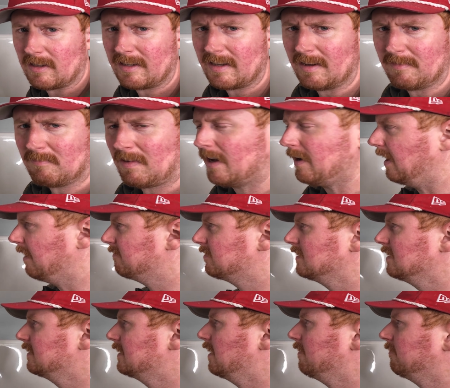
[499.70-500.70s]
get, I've
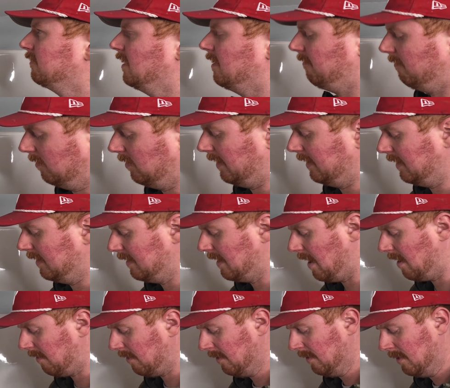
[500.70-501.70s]
seen Teflon for like
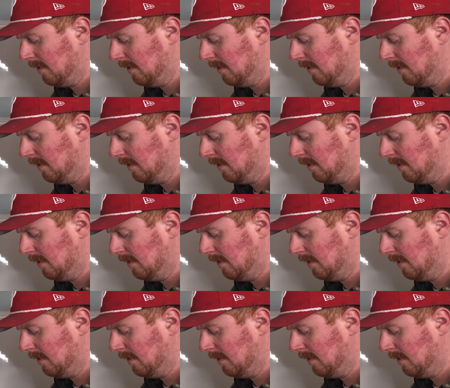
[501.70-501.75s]
$1.